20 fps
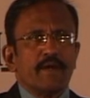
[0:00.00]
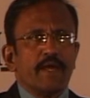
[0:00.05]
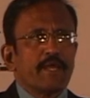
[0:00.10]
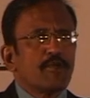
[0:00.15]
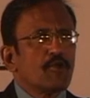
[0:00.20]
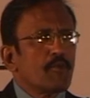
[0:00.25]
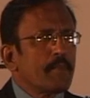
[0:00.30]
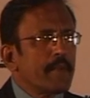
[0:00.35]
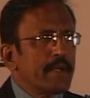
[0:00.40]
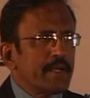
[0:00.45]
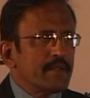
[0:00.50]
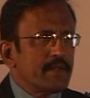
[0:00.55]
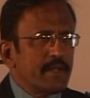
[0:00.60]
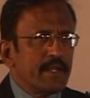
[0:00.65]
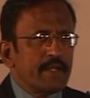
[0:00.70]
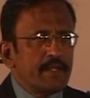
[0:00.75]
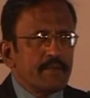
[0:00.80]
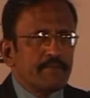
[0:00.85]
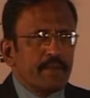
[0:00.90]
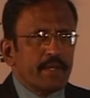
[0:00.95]
equipment in
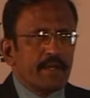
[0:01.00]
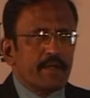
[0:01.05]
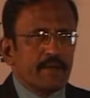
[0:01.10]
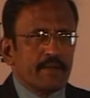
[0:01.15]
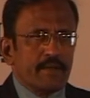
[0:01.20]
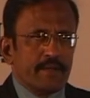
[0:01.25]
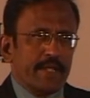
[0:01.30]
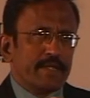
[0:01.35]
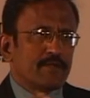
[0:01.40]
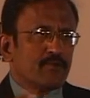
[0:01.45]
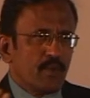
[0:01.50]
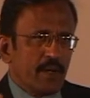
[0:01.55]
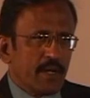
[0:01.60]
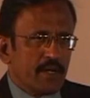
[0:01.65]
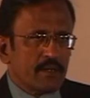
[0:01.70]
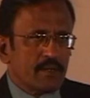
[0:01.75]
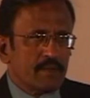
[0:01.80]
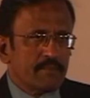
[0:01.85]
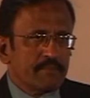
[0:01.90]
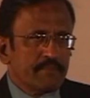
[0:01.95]
any big
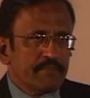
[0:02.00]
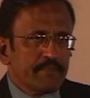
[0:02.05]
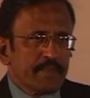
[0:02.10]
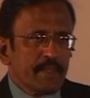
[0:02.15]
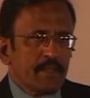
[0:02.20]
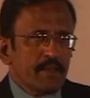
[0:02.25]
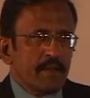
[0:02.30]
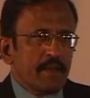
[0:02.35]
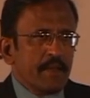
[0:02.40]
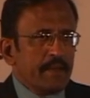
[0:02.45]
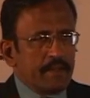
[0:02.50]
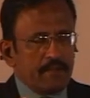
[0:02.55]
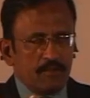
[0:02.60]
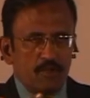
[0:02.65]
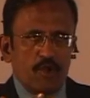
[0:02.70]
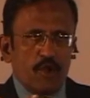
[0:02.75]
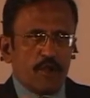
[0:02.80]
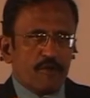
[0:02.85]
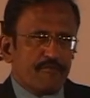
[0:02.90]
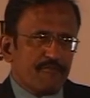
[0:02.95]
network. You know,
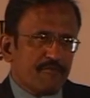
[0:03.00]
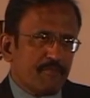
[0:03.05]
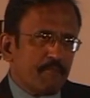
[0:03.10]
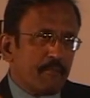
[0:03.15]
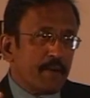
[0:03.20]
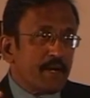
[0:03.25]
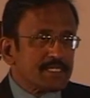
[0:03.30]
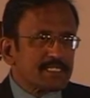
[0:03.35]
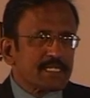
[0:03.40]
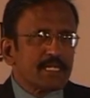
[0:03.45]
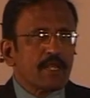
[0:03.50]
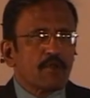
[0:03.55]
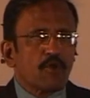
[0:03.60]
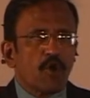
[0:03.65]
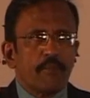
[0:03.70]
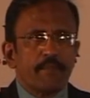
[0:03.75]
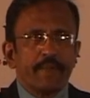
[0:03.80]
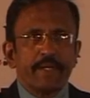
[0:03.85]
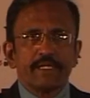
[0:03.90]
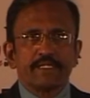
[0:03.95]
a lot of personal
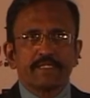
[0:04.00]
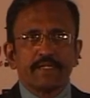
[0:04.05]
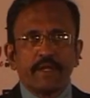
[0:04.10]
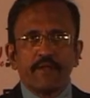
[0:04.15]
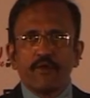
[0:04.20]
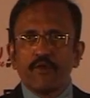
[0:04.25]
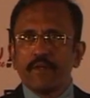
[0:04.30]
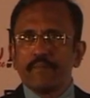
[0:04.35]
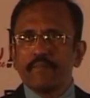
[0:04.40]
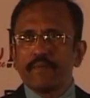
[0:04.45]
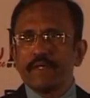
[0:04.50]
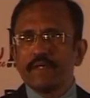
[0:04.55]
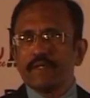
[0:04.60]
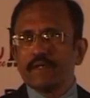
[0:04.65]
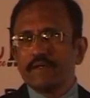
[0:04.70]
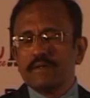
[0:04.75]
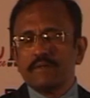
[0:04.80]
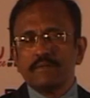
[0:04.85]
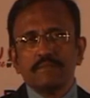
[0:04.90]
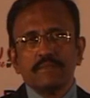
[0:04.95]
copying is done on a
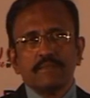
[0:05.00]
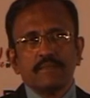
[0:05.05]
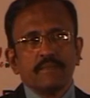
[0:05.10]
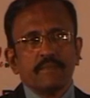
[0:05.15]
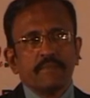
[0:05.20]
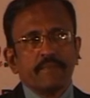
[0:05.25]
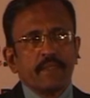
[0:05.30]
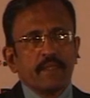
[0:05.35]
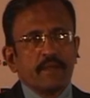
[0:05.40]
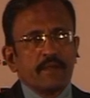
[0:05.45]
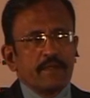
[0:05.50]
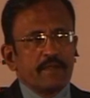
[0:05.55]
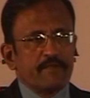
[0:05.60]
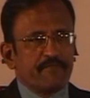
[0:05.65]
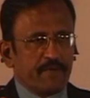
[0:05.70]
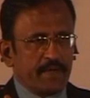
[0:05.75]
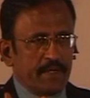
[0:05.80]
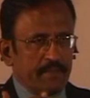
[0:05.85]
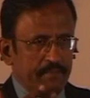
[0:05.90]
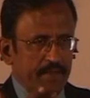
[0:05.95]
printer.
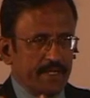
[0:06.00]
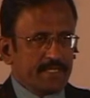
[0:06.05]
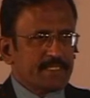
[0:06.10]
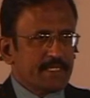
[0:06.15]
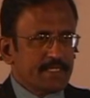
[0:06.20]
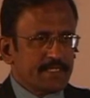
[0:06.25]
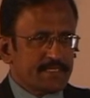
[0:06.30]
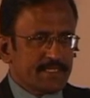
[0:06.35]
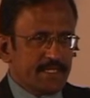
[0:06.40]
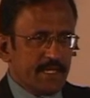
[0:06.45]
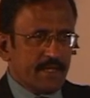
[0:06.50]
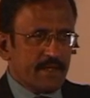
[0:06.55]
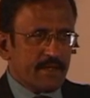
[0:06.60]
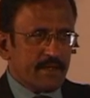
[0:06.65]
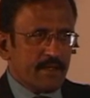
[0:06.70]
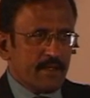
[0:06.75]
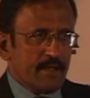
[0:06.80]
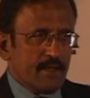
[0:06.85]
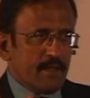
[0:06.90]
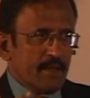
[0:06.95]
If a person is
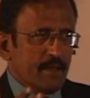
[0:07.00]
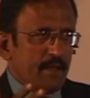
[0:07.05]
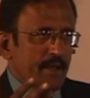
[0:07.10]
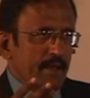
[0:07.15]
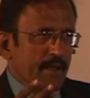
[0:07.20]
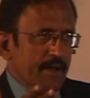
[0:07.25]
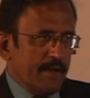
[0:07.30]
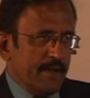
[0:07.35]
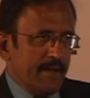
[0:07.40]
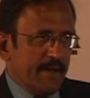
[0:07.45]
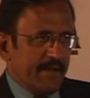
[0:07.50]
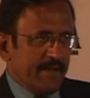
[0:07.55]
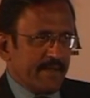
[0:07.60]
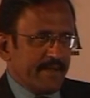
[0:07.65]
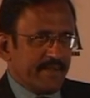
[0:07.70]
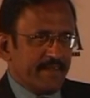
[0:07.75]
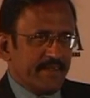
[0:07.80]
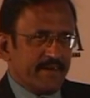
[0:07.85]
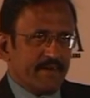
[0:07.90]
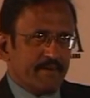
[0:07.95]
there,
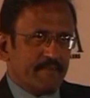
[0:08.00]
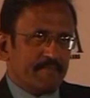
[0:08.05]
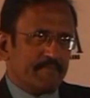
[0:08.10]
assume